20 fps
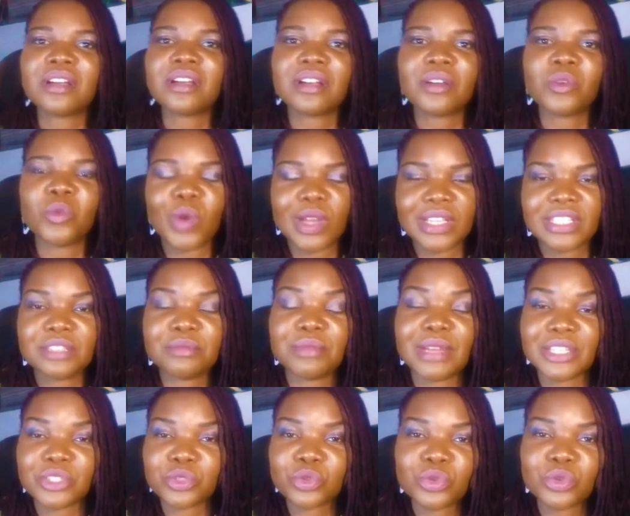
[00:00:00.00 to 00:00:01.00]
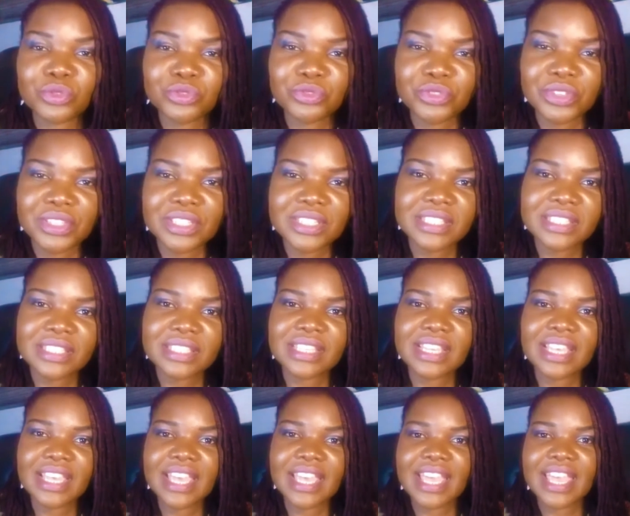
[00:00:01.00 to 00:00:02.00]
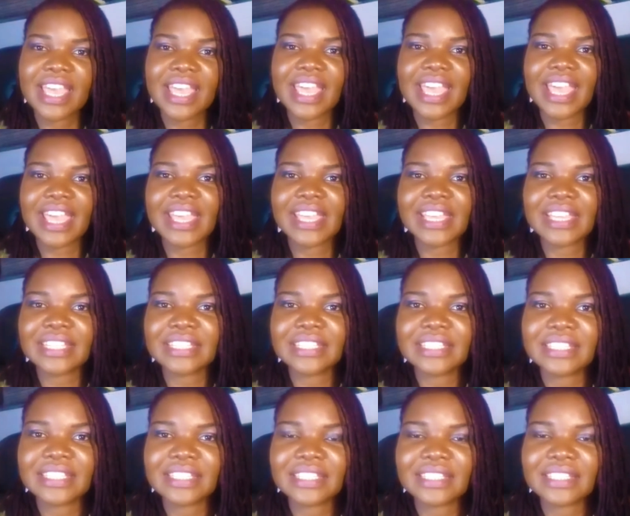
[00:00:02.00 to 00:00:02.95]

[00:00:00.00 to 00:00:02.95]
towards my school fees, and